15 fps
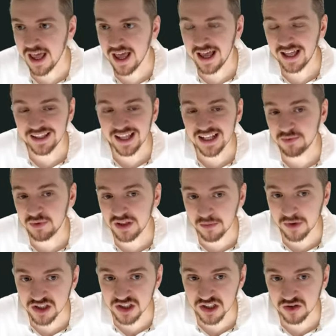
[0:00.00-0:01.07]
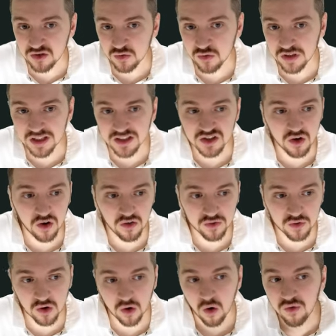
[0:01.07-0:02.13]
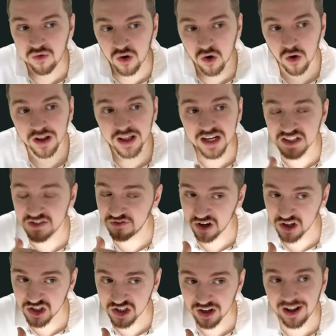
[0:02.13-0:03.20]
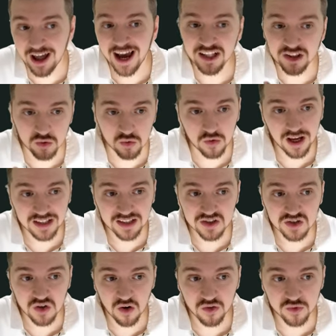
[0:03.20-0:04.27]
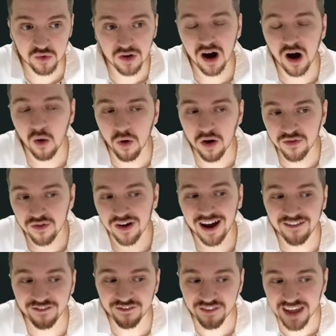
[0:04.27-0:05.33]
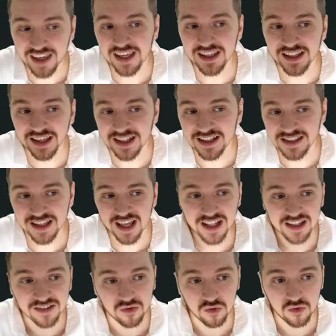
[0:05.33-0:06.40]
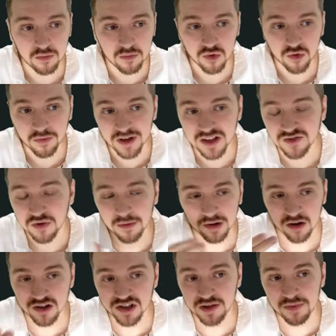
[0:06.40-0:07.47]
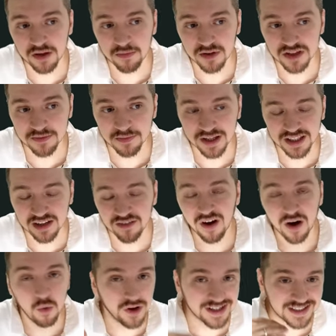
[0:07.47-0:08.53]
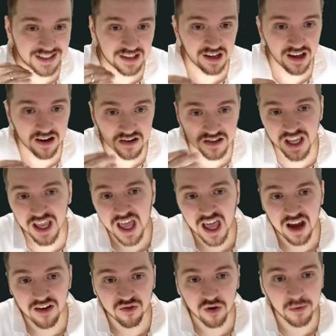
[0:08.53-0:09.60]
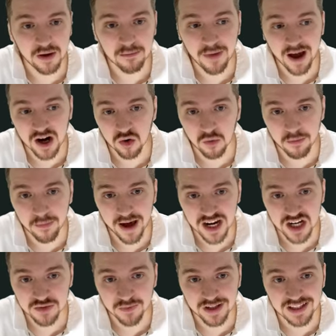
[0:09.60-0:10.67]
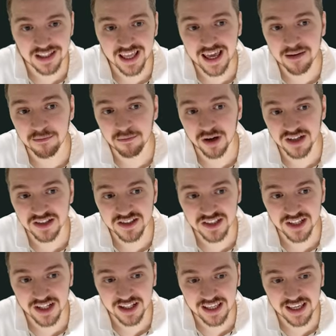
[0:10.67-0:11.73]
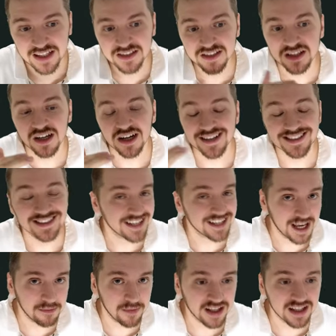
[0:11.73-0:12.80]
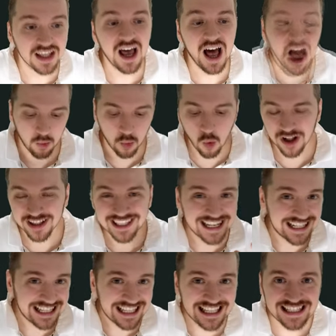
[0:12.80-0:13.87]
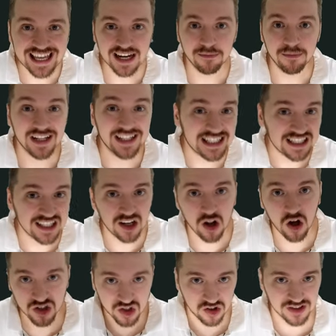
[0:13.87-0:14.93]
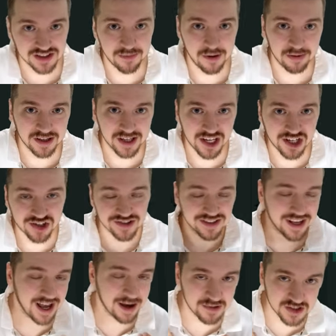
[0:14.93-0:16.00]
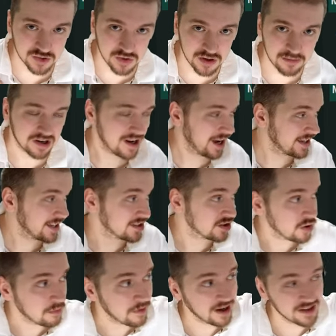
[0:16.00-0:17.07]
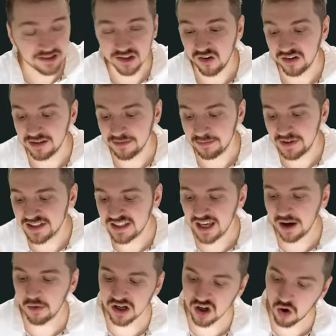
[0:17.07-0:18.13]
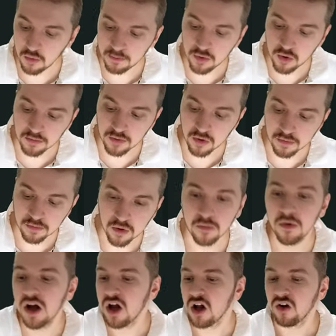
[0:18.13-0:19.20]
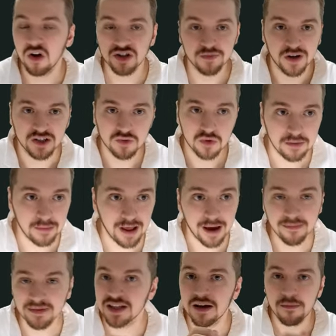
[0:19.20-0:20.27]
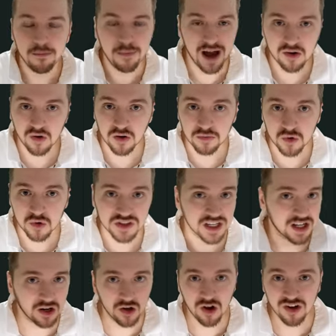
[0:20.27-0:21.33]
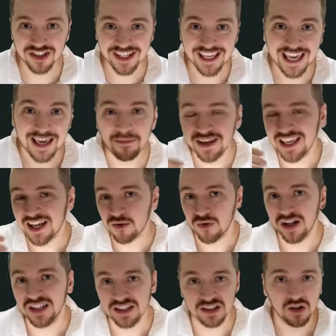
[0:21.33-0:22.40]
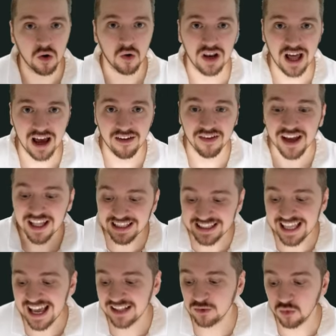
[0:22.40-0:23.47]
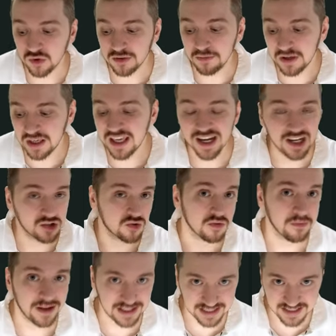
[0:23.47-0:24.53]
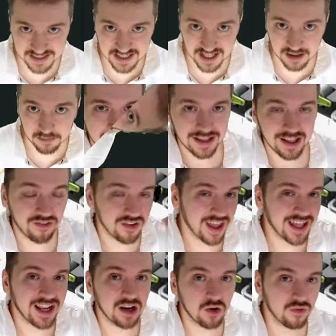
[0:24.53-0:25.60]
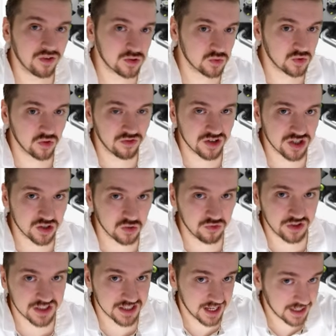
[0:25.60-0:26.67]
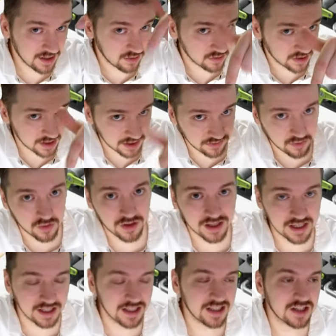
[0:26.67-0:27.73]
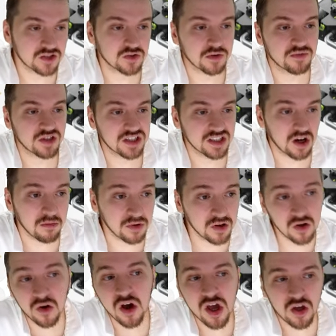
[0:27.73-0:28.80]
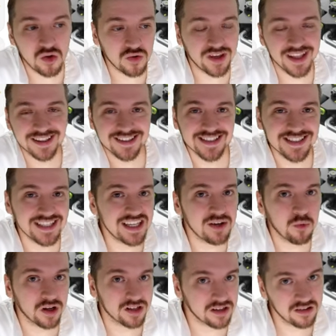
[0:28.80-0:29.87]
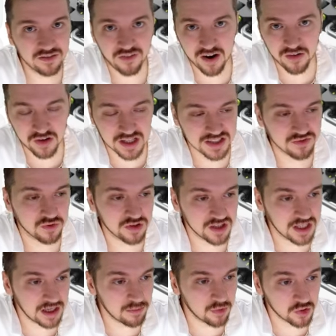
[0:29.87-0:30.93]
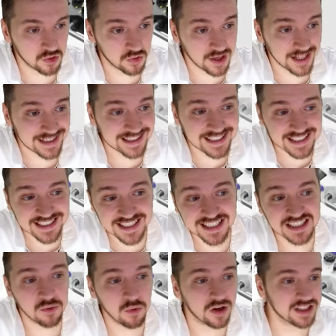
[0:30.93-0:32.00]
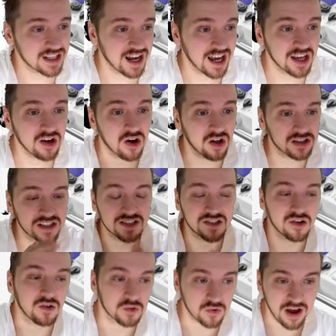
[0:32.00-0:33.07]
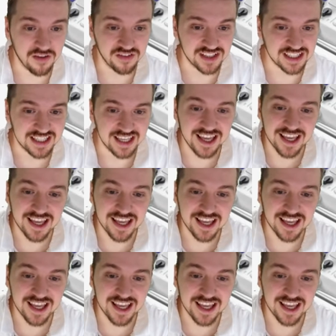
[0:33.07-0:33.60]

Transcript: And that's pretty much it to the software. Overall, it is functional. I do like the software. However, I think it can stand a few improvements from an RGB perspective. I want to see layers and from a macro management and button settings assignment, I want and need that ability to launch custom applications. I'm a streamer. I get home, I turn on the PC, I want to go boom, boom, boom, launch my Streamlabs, background music, launch the game, get ready to go live that would be a tremendous help. Now, if you head on over to the official NuPhy site, I'm gonna leave you a link in the description down below, you get to see what other variants for the keyboard you get. This is the one that I got, it's called Gravity,